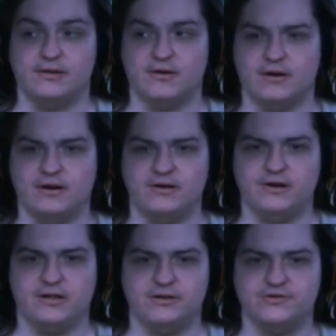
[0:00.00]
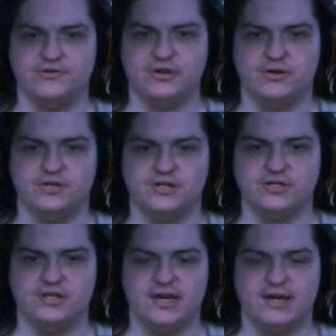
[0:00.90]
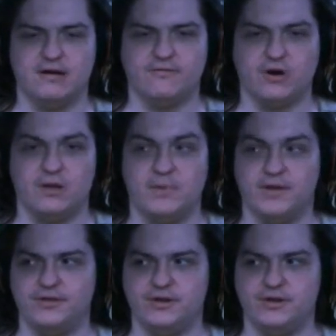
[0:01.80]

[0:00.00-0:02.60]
or $100, just to take care of her a month.